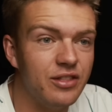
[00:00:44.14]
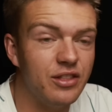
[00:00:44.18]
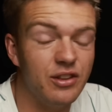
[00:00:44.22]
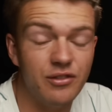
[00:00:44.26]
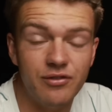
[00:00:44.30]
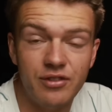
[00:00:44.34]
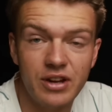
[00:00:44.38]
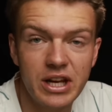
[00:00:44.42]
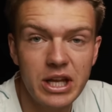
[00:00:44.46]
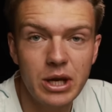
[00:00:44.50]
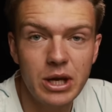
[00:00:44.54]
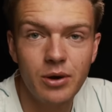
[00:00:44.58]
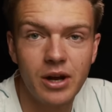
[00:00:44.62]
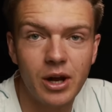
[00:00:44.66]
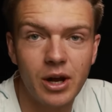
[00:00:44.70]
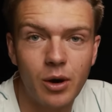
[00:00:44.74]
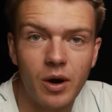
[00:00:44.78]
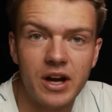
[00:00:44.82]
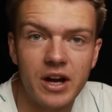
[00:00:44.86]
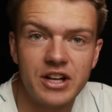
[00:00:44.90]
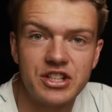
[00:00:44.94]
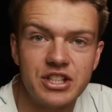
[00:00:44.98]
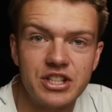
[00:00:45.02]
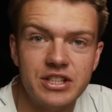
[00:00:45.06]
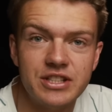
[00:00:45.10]
The video in
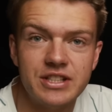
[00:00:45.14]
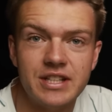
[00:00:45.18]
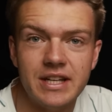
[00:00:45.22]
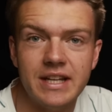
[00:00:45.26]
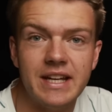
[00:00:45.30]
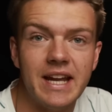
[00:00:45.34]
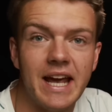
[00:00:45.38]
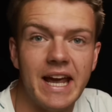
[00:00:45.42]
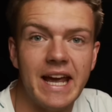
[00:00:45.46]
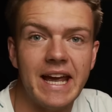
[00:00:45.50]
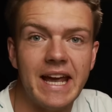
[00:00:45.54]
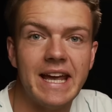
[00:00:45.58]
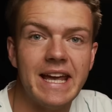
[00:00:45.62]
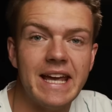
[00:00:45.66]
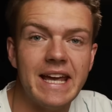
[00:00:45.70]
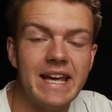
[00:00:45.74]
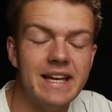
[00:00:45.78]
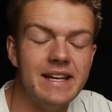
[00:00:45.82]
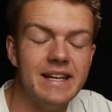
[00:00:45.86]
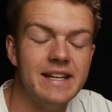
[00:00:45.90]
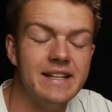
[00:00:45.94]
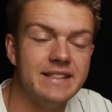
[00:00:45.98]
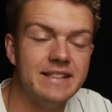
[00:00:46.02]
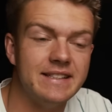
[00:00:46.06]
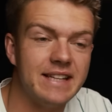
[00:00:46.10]
question today
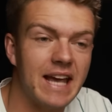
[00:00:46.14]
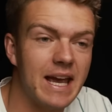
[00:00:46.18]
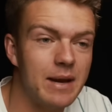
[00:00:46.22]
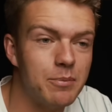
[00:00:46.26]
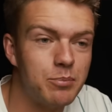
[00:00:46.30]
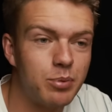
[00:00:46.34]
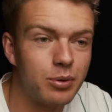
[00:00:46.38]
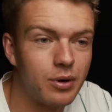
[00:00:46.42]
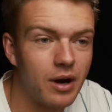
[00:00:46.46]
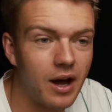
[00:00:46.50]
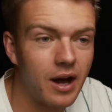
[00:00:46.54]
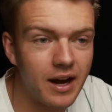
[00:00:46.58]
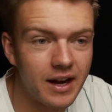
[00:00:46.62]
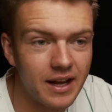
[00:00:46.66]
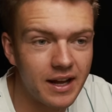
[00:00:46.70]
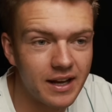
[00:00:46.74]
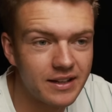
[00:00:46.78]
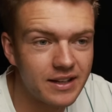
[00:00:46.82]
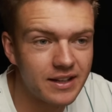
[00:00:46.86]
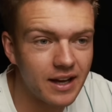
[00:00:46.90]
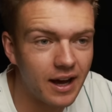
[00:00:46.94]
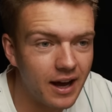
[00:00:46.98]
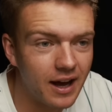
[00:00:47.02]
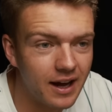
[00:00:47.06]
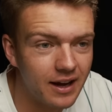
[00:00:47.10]
is a
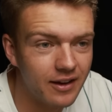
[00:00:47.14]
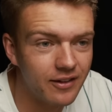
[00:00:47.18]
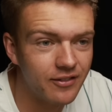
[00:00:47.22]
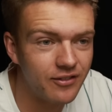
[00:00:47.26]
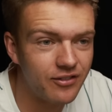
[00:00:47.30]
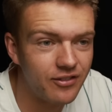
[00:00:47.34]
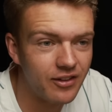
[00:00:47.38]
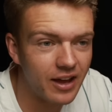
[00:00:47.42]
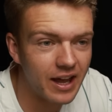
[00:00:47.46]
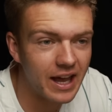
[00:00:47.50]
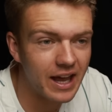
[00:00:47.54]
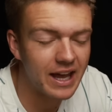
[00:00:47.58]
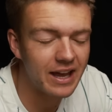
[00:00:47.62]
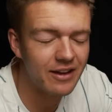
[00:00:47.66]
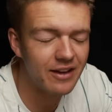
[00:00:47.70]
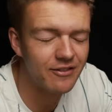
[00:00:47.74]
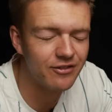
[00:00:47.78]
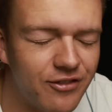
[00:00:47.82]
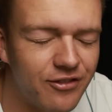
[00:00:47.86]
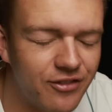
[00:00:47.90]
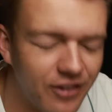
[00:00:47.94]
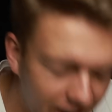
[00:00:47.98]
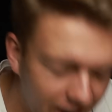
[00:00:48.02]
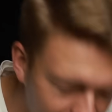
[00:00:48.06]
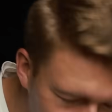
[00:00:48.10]
product of a
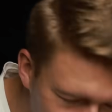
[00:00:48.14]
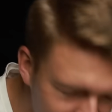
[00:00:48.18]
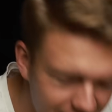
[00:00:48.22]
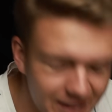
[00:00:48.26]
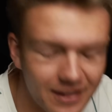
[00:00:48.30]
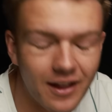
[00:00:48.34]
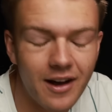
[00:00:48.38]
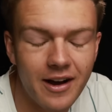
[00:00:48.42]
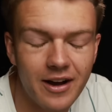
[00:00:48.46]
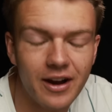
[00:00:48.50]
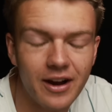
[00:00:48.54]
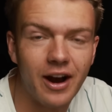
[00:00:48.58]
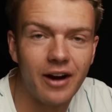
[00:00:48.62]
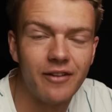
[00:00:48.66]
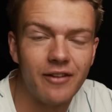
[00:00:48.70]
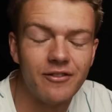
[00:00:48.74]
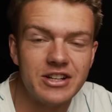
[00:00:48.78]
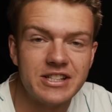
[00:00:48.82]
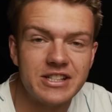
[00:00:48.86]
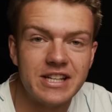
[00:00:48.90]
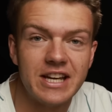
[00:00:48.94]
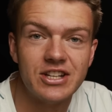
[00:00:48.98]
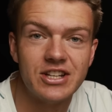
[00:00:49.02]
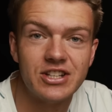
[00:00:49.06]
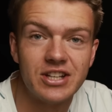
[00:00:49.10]
very long
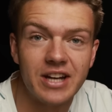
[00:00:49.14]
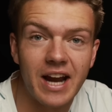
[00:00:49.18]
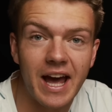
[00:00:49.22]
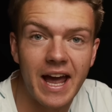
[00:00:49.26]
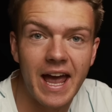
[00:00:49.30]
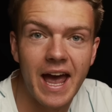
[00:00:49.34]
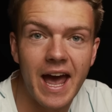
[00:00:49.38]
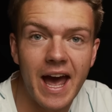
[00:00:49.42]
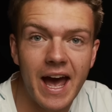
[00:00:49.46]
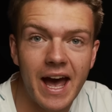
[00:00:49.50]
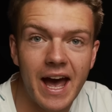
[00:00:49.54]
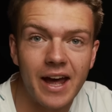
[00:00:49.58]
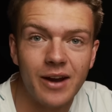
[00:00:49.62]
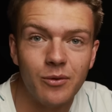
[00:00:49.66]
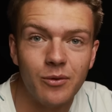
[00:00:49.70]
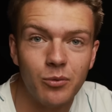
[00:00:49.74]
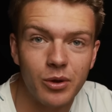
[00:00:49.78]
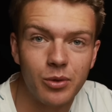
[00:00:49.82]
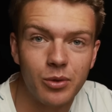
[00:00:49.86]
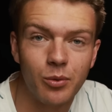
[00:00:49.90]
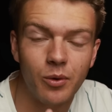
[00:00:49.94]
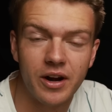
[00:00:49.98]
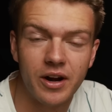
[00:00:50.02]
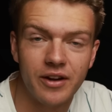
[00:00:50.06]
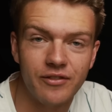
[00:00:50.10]
conversation I had
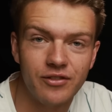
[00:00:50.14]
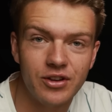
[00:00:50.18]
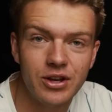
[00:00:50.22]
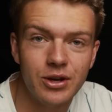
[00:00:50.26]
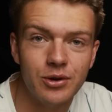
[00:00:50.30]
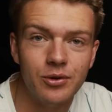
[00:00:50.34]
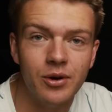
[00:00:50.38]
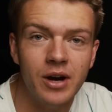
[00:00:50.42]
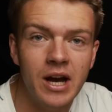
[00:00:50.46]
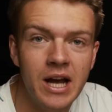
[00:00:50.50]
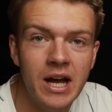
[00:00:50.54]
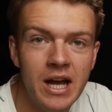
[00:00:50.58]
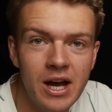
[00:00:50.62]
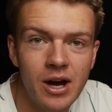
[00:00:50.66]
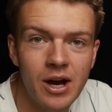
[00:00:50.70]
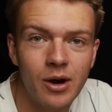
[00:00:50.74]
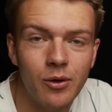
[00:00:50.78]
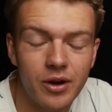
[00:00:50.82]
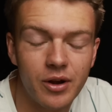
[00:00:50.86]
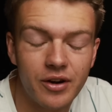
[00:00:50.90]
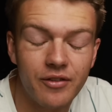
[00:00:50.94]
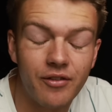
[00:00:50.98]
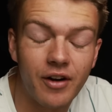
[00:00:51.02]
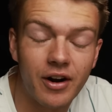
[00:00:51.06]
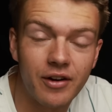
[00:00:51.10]
with one of you
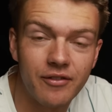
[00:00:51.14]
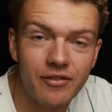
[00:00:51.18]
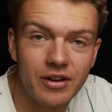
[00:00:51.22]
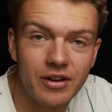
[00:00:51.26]
one of our